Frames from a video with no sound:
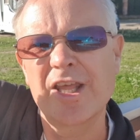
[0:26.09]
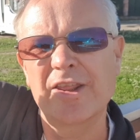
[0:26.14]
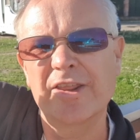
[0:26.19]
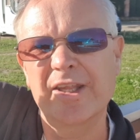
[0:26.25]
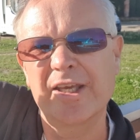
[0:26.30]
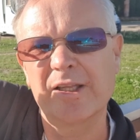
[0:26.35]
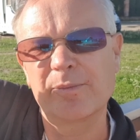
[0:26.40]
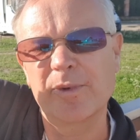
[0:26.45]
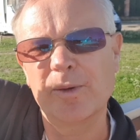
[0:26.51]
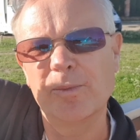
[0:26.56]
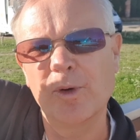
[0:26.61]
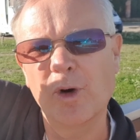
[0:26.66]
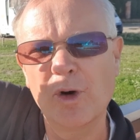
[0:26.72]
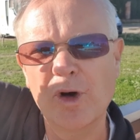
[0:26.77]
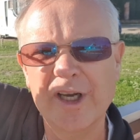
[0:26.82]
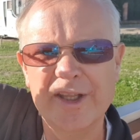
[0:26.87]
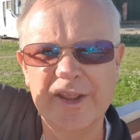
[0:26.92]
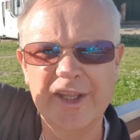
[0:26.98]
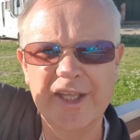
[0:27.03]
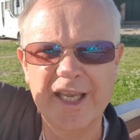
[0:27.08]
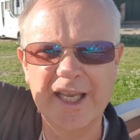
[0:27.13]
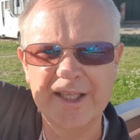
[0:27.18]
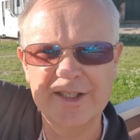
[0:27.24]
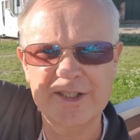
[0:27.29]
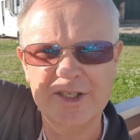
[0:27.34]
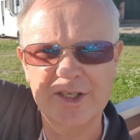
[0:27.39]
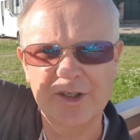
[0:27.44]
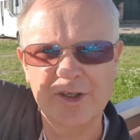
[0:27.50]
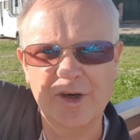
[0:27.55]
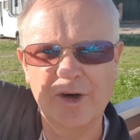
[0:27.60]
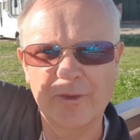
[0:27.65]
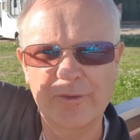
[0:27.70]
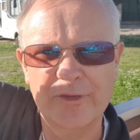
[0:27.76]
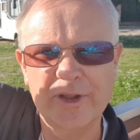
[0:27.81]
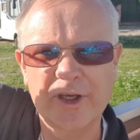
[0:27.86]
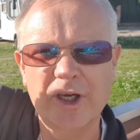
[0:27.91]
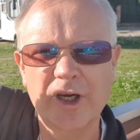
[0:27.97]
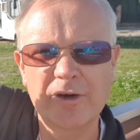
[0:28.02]
there'll be more at the end
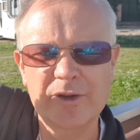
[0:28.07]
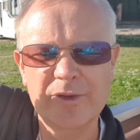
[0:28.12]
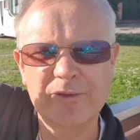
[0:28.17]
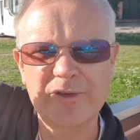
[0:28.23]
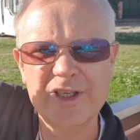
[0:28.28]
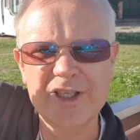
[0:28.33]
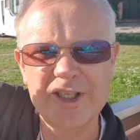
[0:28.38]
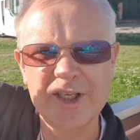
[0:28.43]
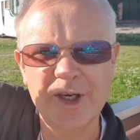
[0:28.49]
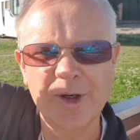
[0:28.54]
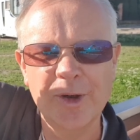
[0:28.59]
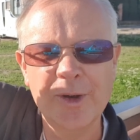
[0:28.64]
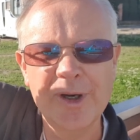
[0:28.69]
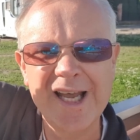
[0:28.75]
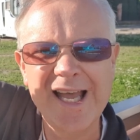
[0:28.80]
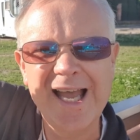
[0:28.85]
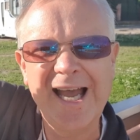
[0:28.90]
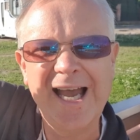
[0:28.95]
of the current video.